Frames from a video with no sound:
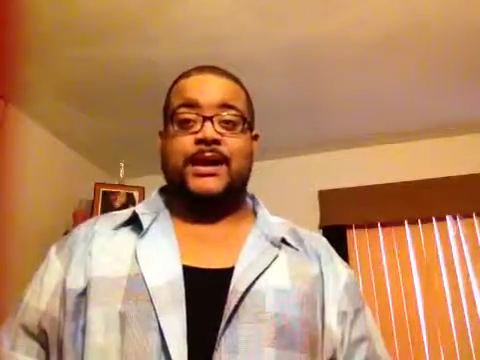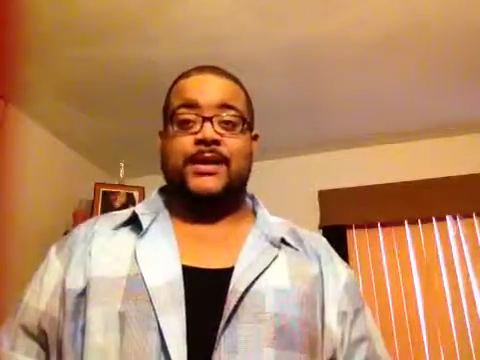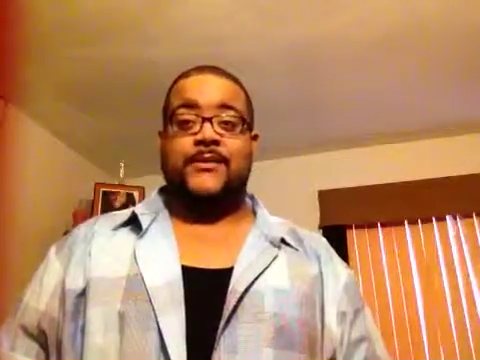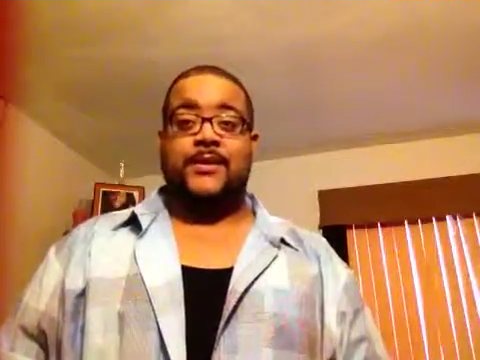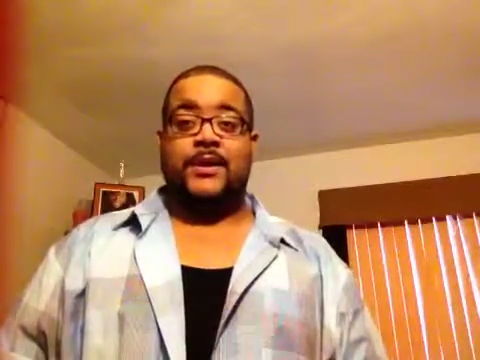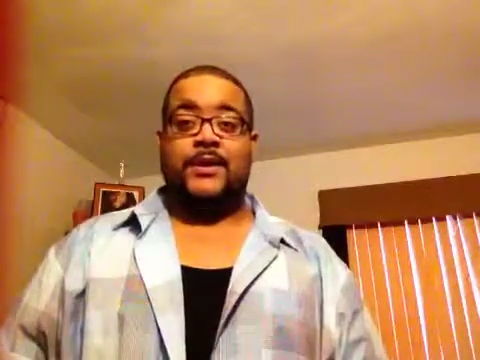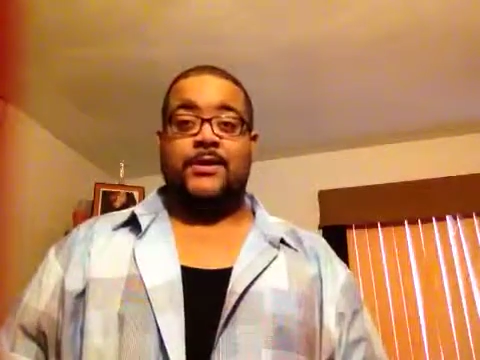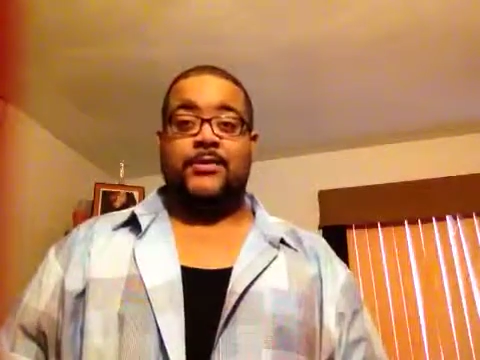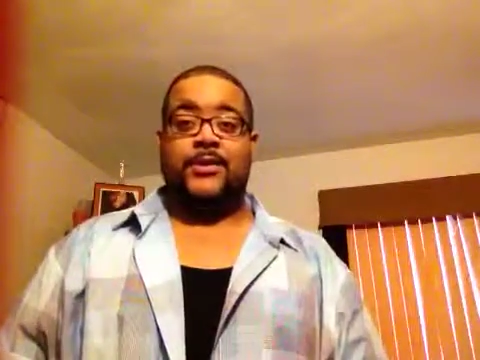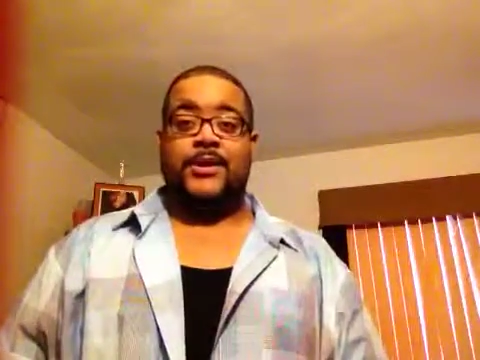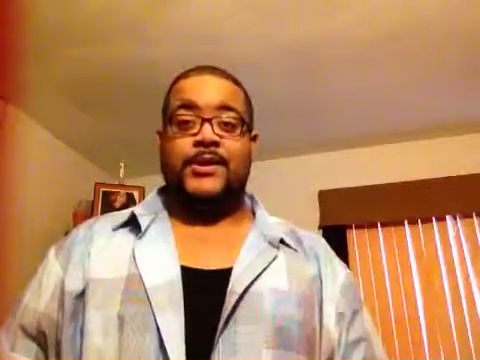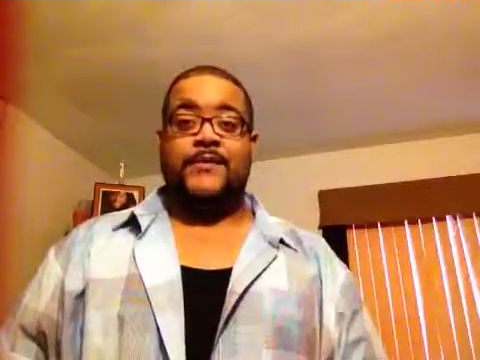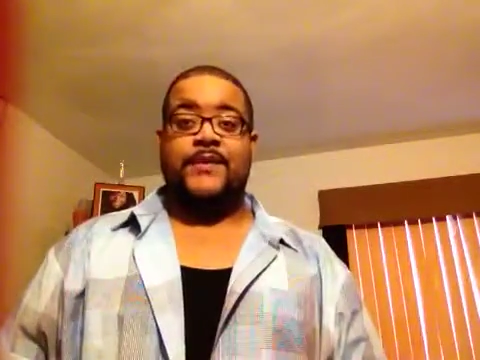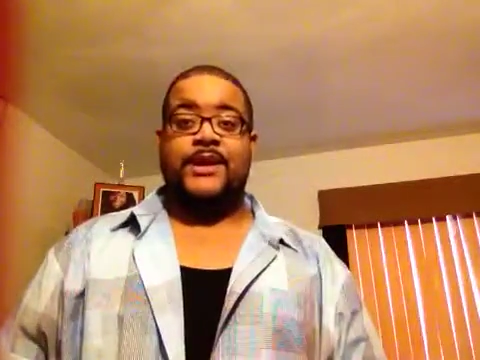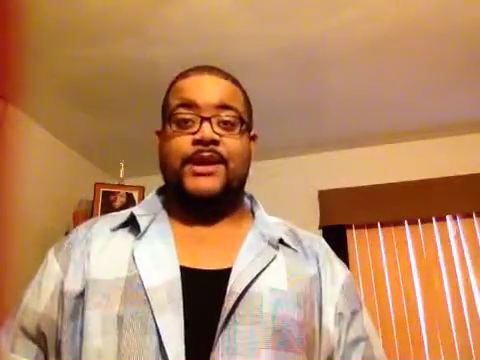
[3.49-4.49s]
giving y'all a
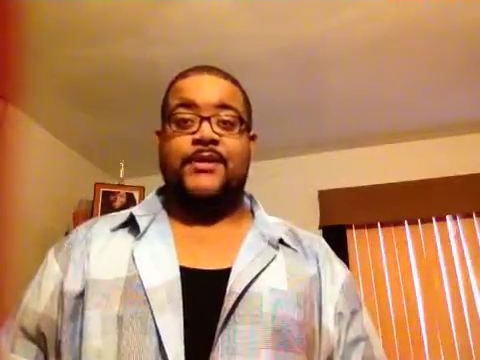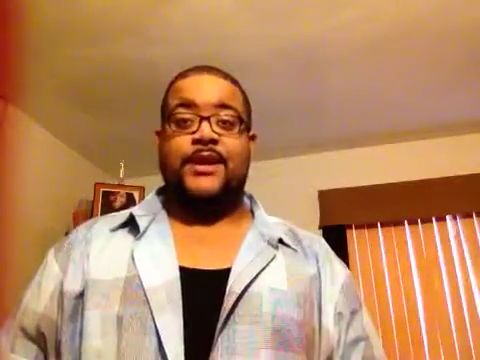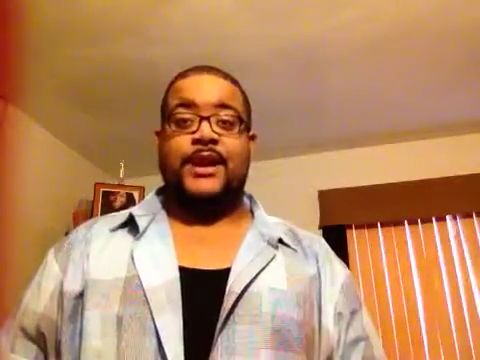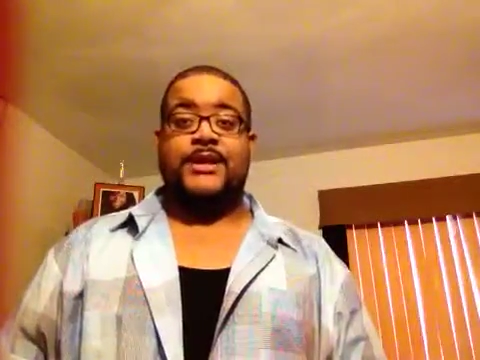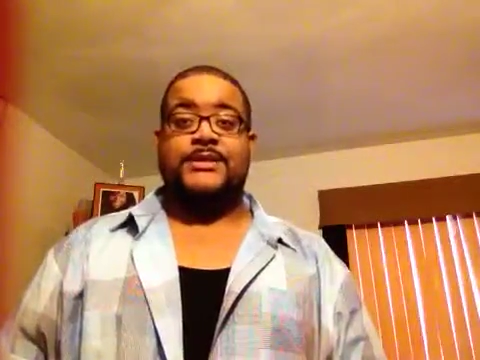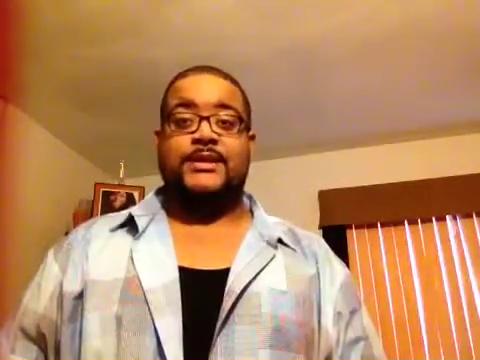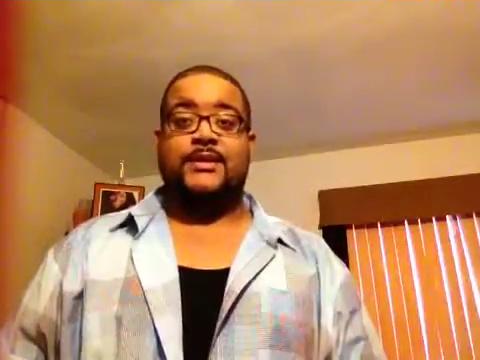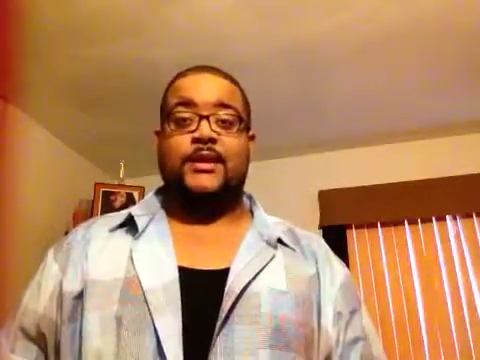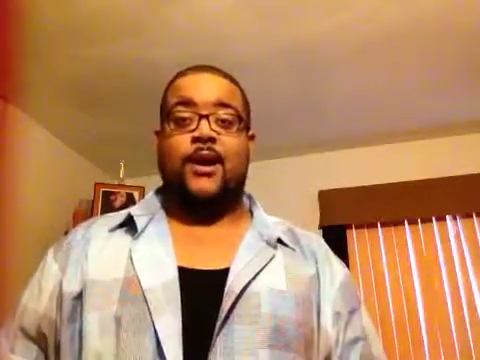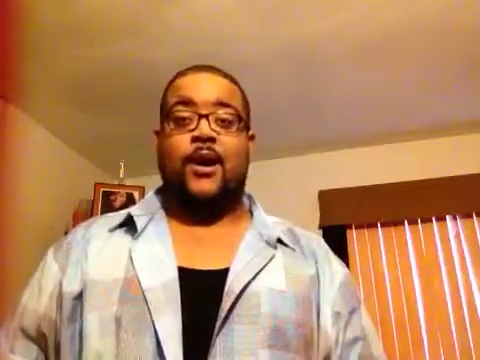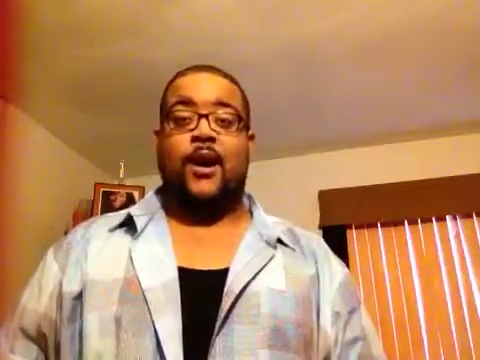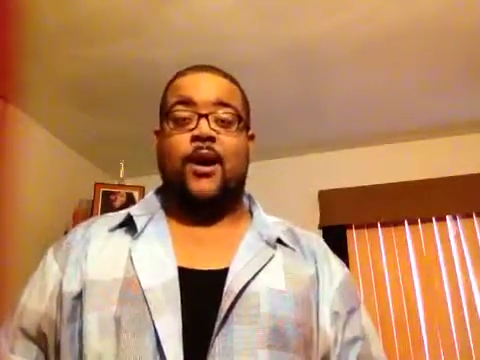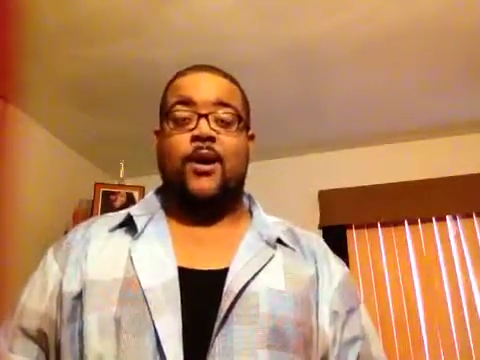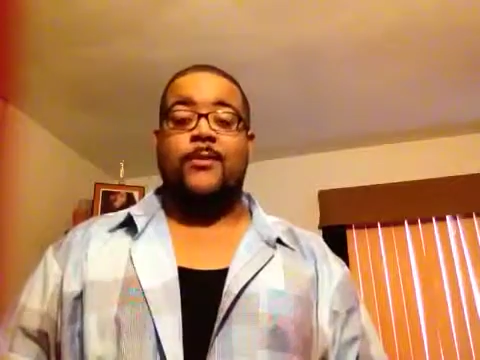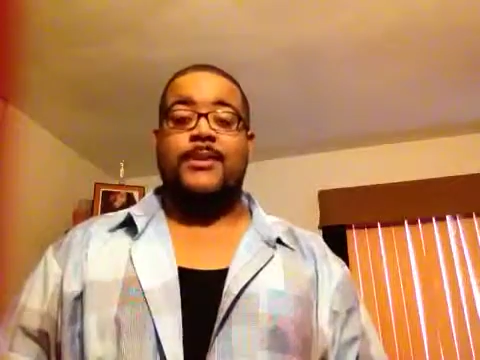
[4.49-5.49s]
brand new video, and it's on
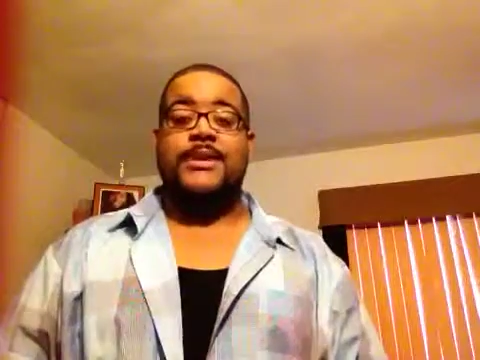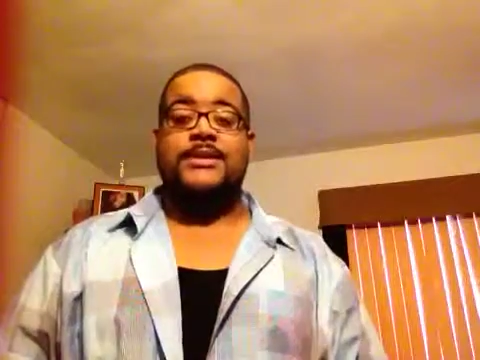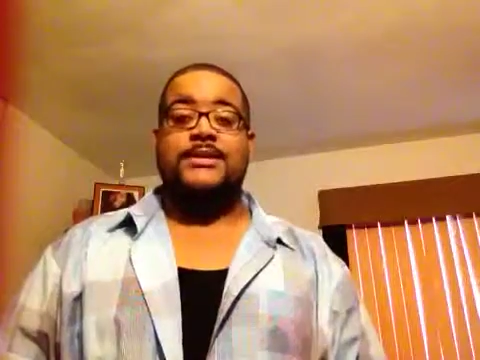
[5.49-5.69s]
R&B